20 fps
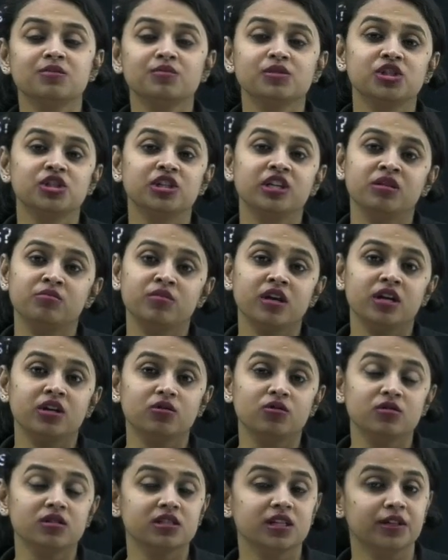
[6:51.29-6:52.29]
the
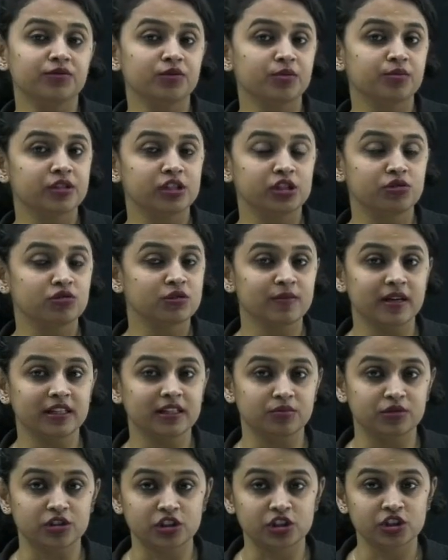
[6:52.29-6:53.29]
machine-made goods that were produced by
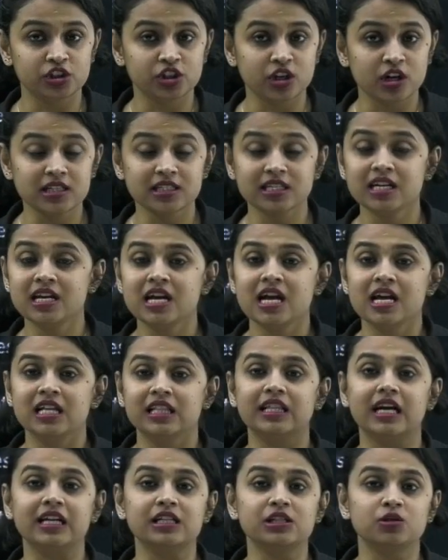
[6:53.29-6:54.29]
the Britishers.
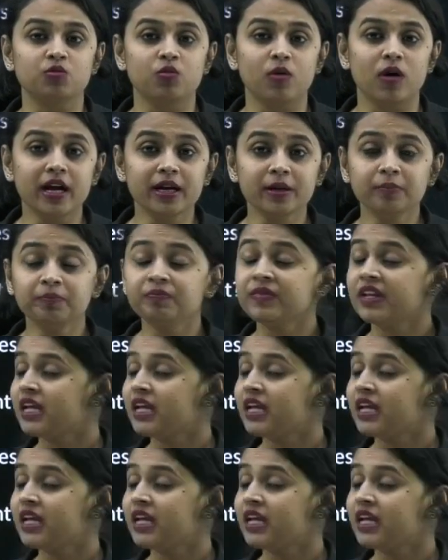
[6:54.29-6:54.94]
That is one.